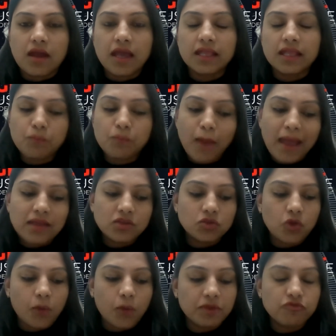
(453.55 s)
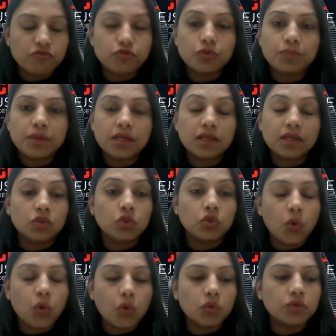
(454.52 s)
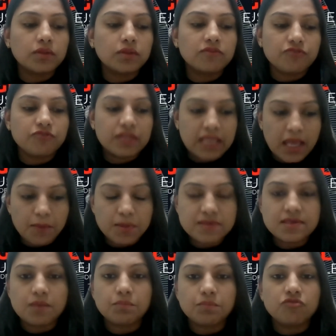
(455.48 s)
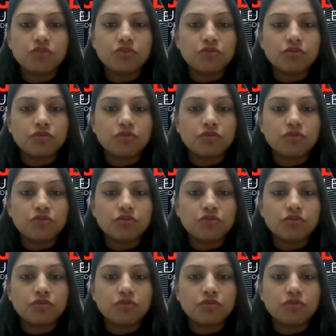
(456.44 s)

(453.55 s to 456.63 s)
and my topic would be, though with MSME,